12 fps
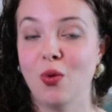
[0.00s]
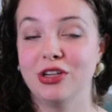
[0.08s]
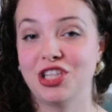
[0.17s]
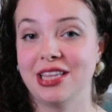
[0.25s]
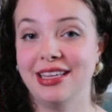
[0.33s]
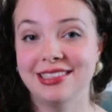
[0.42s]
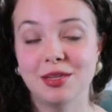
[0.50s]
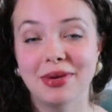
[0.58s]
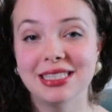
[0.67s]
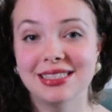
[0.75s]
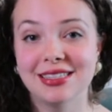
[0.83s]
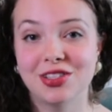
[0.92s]
which I lent to
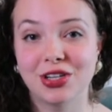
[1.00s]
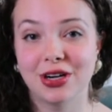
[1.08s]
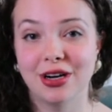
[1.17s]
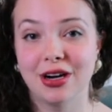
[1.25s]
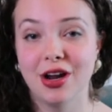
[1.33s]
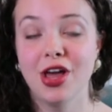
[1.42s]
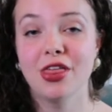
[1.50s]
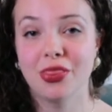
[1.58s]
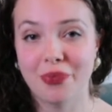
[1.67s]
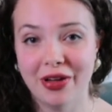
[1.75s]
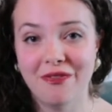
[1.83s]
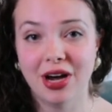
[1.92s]
my sister
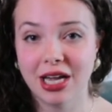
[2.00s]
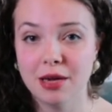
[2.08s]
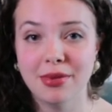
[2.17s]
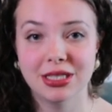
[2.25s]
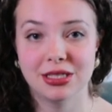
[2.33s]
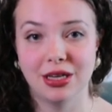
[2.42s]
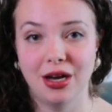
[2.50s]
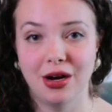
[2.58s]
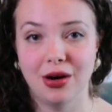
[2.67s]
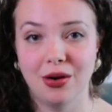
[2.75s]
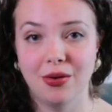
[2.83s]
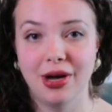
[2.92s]
three fucking months
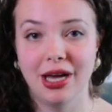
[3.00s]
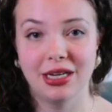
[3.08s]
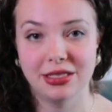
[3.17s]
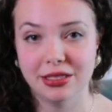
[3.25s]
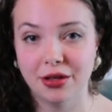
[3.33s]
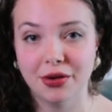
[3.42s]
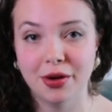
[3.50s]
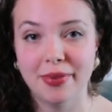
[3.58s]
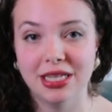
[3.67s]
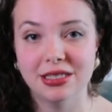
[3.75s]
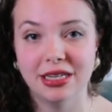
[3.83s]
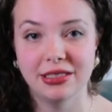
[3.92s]
ago, and it's still on her
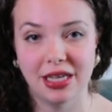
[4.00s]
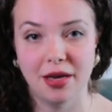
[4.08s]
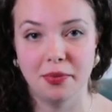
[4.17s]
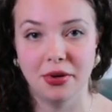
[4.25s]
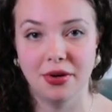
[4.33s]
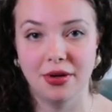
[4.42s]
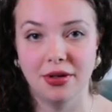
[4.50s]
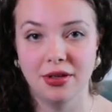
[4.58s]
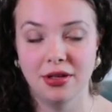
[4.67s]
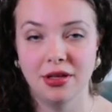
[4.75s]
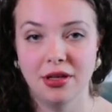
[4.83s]
bedside table,